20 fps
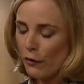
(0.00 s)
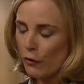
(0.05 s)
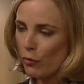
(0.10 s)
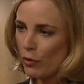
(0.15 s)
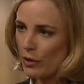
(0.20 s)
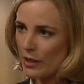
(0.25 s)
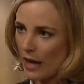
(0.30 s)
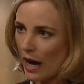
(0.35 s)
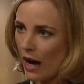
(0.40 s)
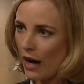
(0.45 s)
If it
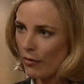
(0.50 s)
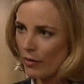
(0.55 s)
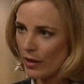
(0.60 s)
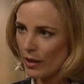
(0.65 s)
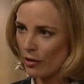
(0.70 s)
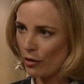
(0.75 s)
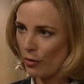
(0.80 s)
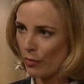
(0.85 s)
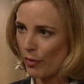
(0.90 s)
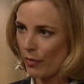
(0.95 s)
was
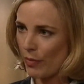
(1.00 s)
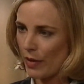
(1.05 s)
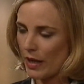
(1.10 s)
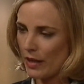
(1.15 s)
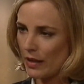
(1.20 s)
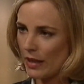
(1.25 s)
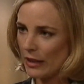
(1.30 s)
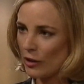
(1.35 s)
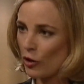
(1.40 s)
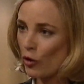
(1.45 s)
Irene who
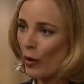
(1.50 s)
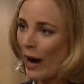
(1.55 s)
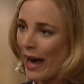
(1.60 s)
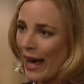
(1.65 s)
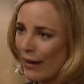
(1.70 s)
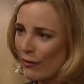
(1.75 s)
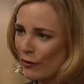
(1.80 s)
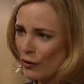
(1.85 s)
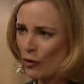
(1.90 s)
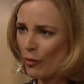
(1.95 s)
prepared that, you
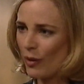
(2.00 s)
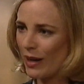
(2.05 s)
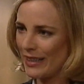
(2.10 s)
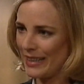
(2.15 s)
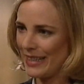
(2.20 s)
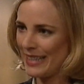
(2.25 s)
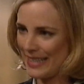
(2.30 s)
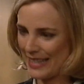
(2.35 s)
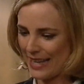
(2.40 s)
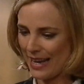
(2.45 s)
have to
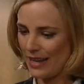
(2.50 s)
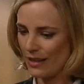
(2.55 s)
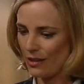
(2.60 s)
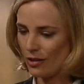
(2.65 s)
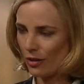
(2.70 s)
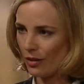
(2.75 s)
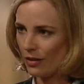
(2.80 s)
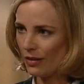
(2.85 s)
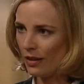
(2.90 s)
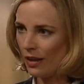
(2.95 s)

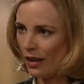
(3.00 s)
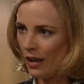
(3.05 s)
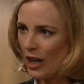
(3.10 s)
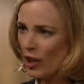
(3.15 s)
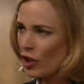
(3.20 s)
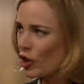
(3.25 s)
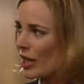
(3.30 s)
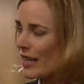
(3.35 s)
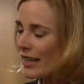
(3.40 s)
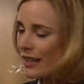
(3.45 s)
understand, Don.
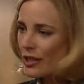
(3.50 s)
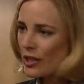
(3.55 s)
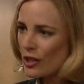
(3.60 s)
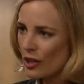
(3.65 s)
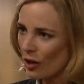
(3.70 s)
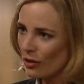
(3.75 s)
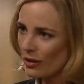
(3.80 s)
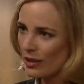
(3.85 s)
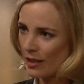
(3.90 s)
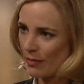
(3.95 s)
She
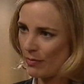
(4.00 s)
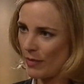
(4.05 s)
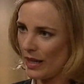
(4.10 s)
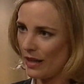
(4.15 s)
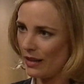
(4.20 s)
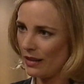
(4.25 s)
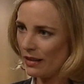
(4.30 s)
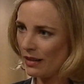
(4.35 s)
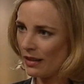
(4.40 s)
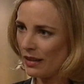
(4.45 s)
assaulted
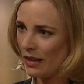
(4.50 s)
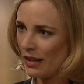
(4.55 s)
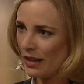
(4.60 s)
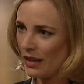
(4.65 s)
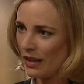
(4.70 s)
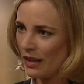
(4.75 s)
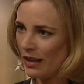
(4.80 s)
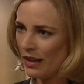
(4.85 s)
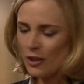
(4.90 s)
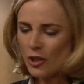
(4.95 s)
me.
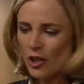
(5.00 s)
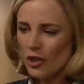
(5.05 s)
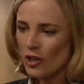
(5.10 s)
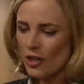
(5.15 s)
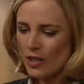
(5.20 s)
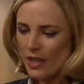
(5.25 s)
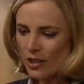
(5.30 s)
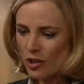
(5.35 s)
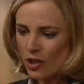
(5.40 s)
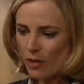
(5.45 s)
And
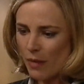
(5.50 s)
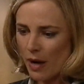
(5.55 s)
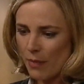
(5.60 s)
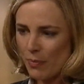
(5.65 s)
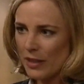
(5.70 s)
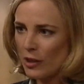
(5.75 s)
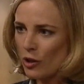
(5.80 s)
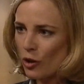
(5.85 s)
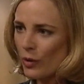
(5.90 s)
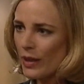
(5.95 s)
don't you think she
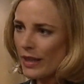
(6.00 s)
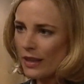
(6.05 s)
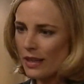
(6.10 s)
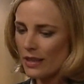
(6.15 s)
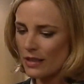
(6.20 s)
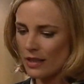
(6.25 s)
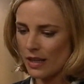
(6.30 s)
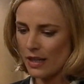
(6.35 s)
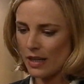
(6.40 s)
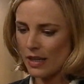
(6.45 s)
might be doing
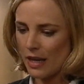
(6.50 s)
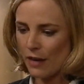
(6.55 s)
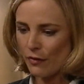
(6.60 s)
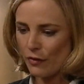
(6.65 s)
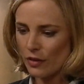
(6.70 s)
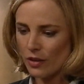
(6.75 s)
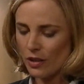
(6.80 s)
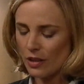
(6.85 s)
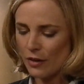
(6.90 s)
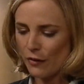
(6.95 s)
this in an
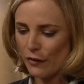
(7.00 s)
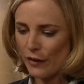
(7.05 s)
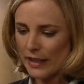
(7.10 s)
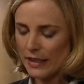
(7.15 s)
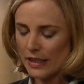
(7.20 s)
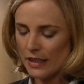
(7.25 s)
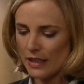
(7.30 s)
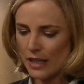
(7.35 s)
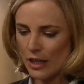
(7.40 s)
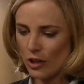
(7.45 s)
effort to
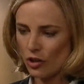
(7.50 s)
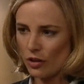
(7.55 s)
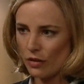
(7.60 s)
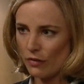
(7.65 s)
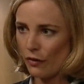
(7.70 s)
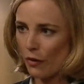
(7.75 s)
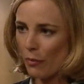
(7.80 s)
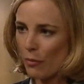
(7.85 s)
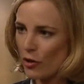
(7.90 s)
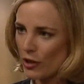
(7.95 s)
deflect
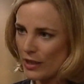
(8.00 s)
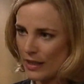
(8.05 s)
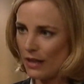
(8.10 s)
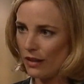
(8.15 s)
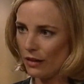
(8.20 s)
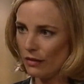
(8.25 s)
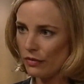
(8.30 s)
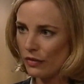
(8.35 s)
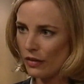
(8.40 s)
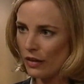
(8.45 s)
attention from
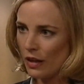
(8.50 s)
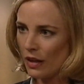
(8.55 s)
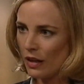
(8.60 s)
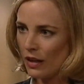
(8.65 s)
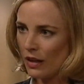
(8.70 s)
herself